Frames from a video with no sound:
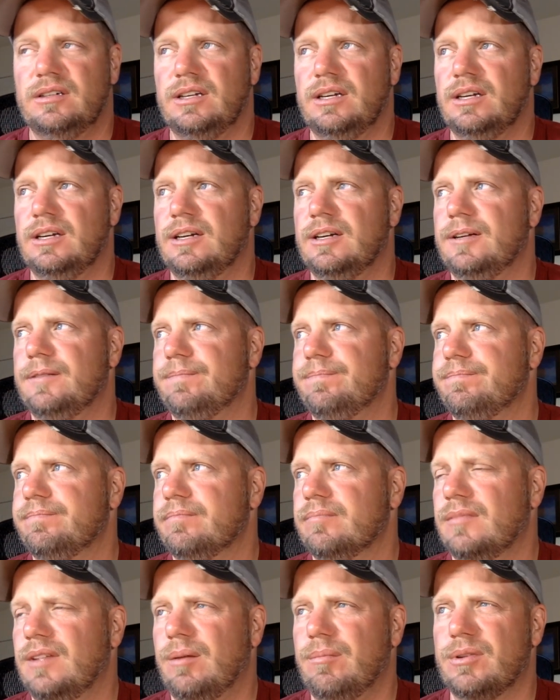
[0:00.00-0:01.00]

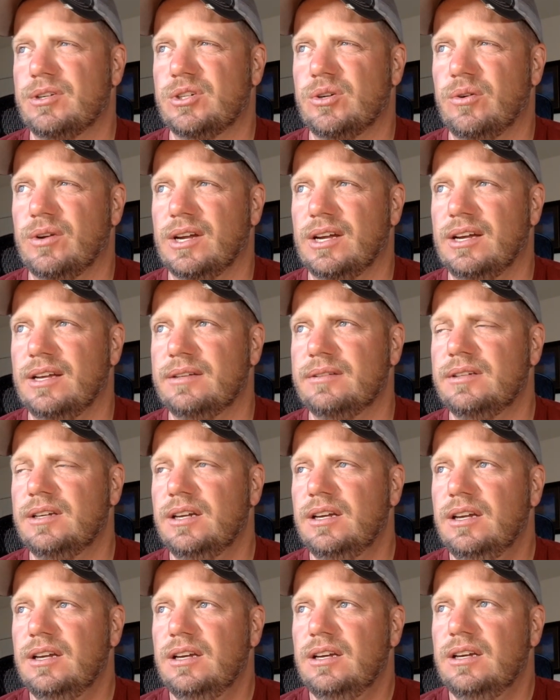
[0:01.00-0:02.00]
Not much going on.
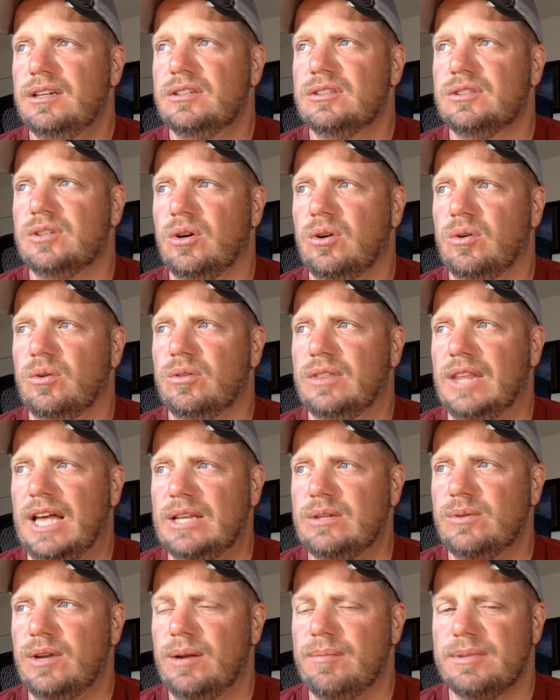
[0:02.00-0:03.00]
So
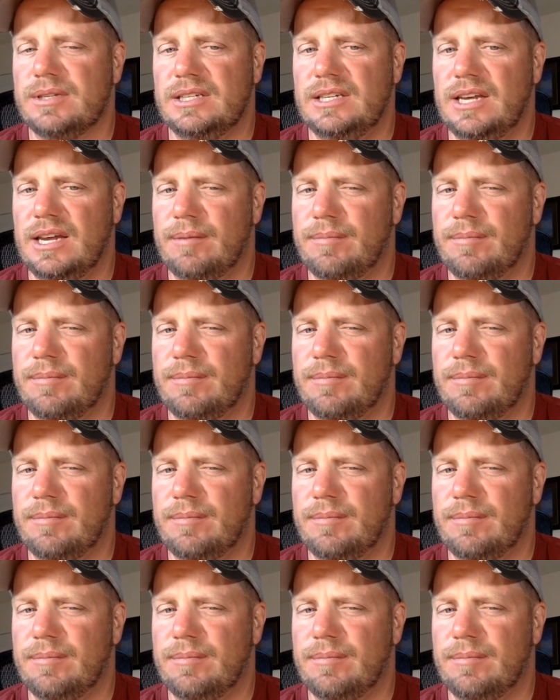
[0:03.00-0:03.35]
that's what I'm seeing.